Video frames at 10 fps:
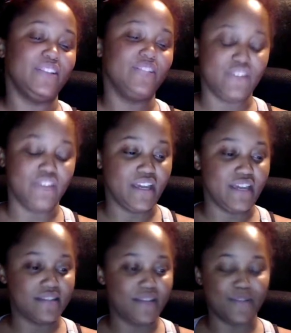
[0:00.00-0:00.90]

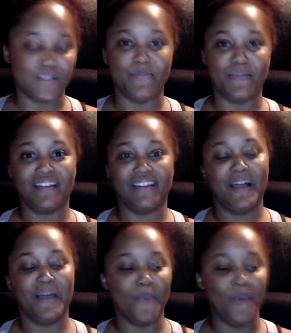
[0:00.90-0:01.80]
Jeez, I was expecting a
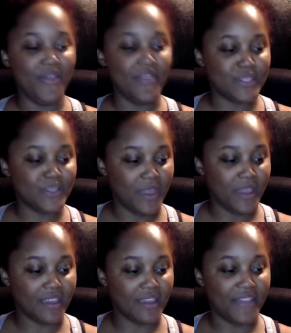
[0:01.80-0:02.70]
lot more this
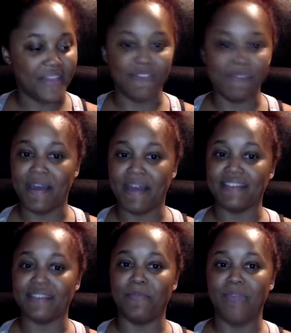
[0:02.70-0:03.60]
week now that everybody
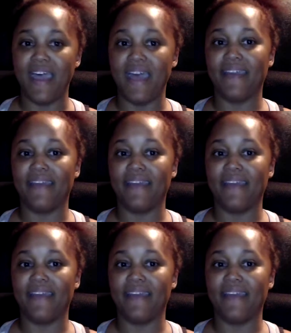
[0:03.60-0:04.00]
is back.